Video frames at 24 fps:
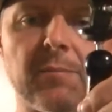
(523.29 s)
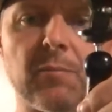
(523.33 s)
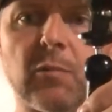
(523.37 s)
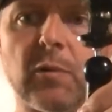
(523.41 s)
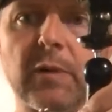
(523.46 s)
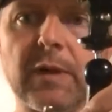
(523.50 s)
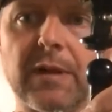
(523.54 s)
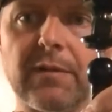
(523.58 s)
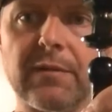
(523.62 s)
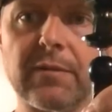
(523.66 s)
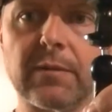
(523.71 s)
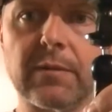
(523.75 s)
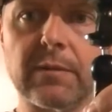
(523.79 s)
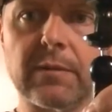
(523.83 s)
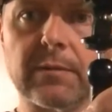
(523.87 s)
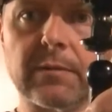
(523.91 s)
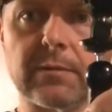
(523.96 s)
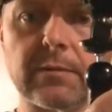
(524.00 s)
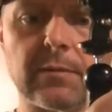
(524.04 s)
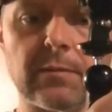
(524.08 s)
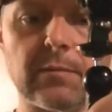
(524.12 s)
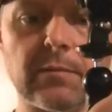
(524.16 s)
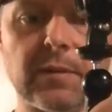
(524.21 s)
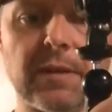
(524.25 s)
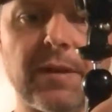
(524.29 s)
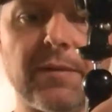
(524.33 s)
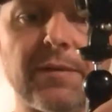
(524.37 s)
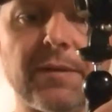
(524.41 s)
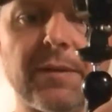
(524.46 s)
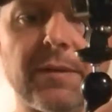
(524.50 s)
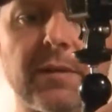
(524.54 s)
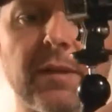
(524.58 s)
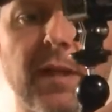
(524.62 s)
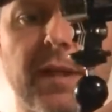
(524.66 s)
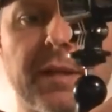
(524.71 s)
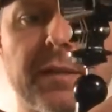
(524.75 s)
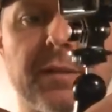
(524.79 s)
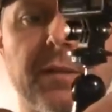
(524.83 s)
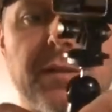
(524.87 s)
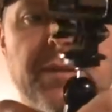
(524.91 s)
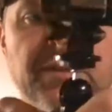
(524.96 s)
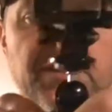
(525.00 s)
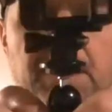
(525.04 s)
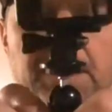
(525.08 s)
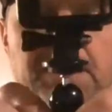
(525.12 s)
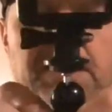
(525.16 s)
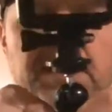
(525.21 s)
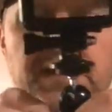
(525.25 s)
whatever you'd like to
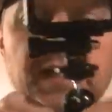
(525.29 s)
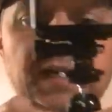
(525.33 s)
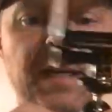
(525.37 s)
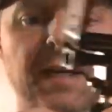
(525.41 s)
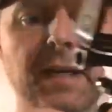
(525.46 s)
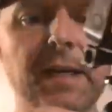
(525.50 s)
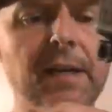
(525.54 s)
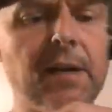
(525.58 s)
adjust that.